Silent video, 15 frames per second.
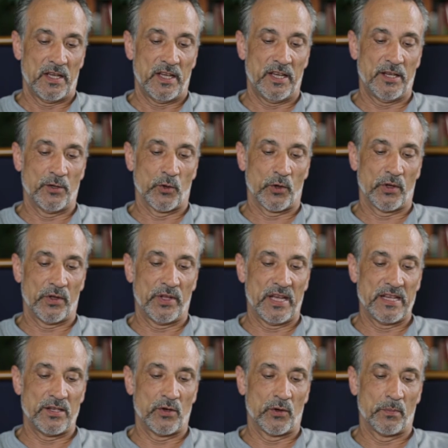in order
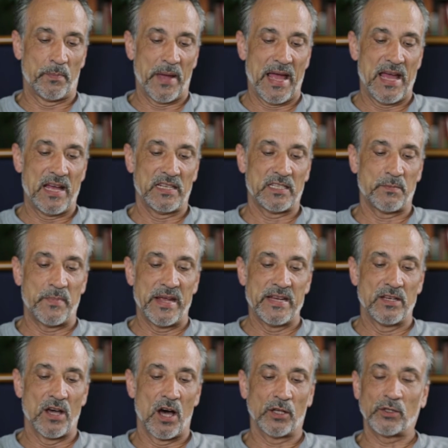that your bands may
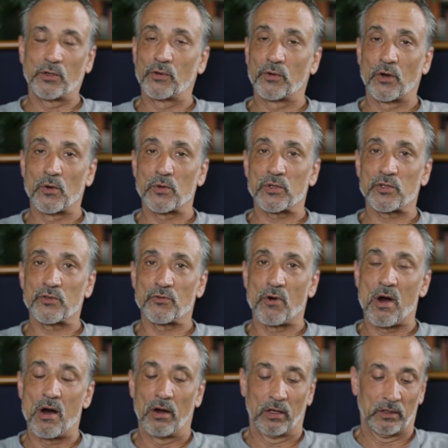not grow
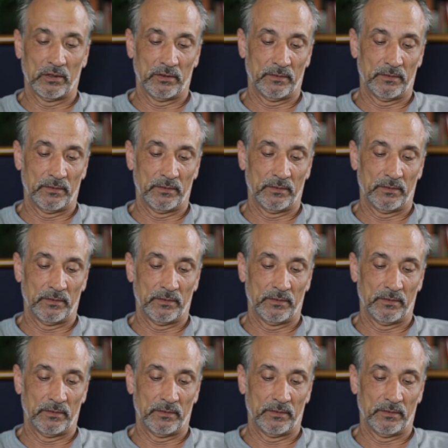strong.